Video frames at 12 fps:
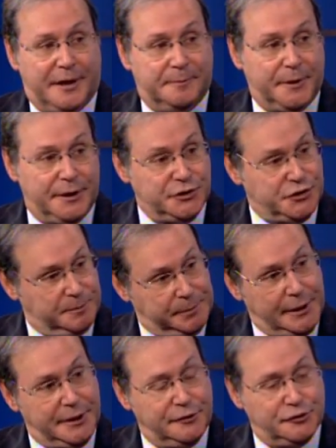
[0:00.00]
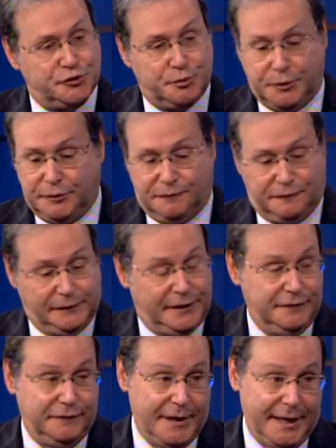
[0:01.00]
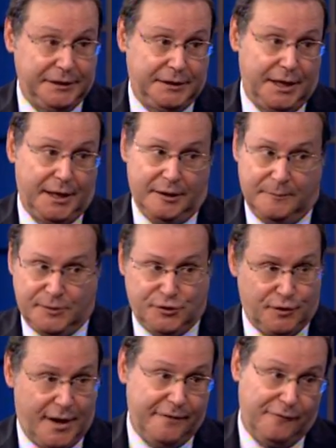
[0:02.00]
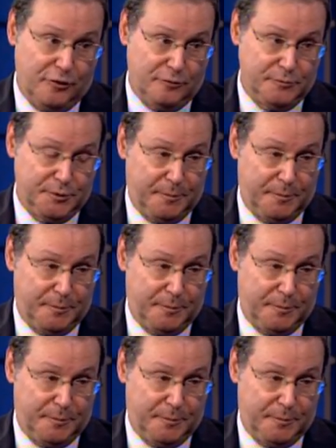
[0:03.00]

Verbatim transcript: that, but as the players would leave a night game and drive home